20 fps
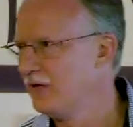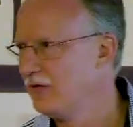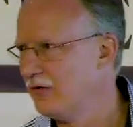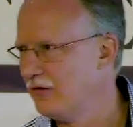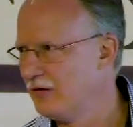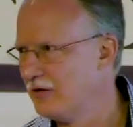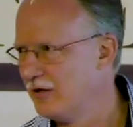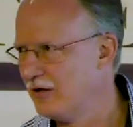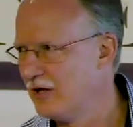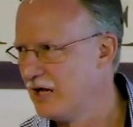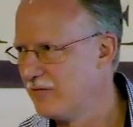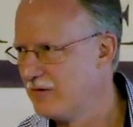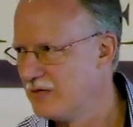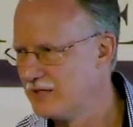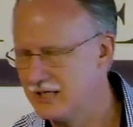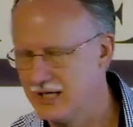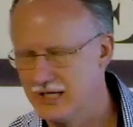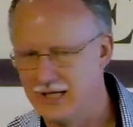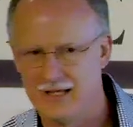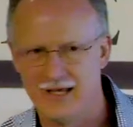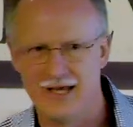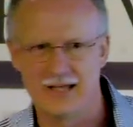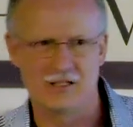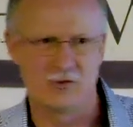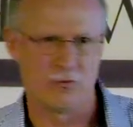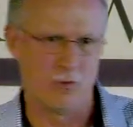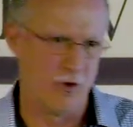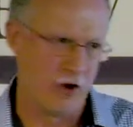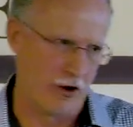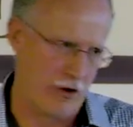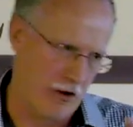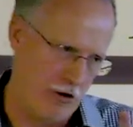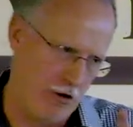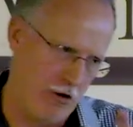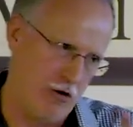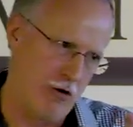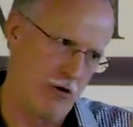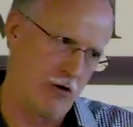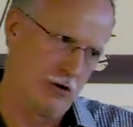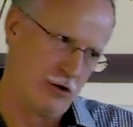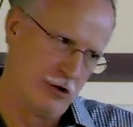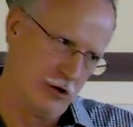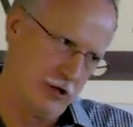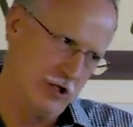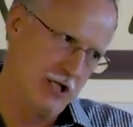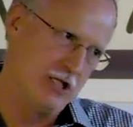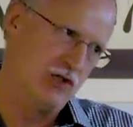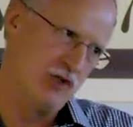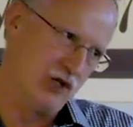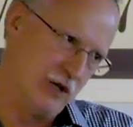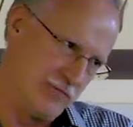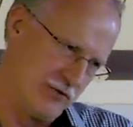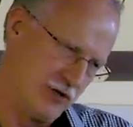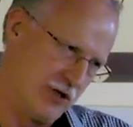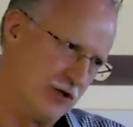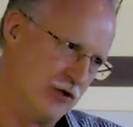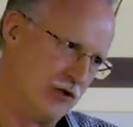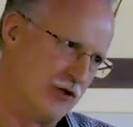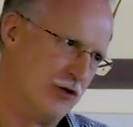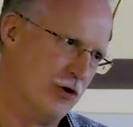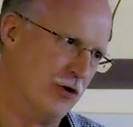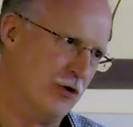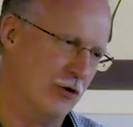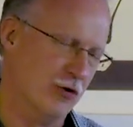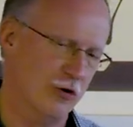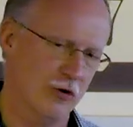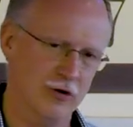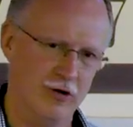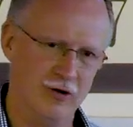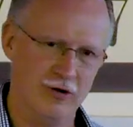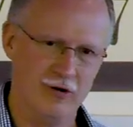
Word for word: Turn to your neighbor say, That's what all good Egyptians do.